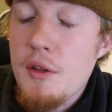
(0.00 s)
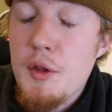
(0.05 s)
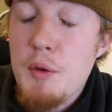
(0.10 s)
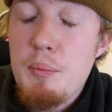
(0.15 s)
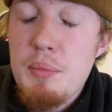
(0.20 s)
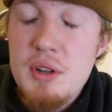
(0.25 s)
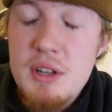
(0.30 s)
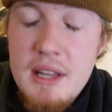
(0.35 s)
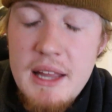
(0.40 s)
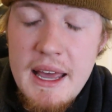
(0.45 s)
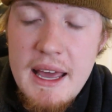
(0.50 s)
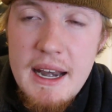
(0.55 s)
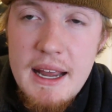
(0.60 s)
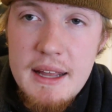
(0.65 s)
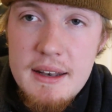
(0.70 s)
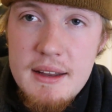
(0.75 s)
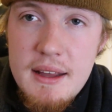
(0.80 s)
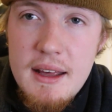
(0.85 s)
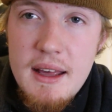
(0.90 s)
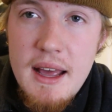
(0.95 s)
on the
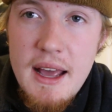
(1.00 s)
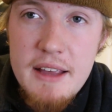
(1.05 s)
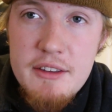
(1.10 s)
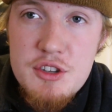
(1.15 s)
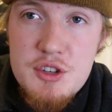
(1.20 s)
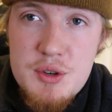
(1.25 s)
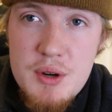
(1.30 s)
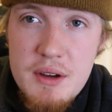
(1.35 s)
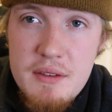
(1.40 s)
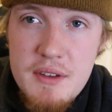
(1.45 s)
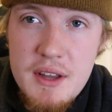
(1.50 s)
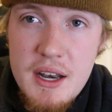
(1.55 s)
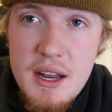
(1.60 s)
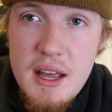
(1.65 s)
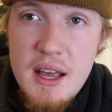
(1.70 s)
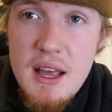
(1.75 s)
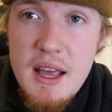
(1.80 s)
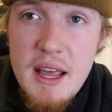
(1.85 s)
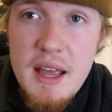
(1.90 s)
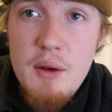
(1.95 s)
planet has driven
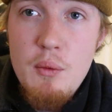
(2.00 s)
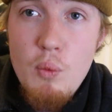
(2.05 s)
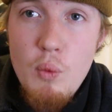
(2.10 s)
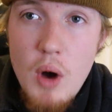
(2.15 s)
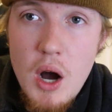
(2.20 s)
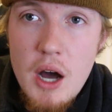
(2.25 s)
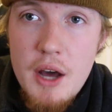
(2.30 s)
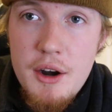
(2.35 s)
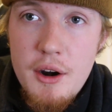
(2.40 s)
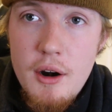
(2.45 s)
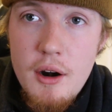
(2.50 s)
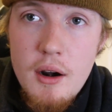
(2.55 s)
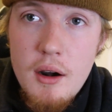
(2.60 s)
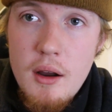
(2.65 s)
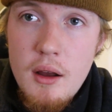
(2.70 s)
in water.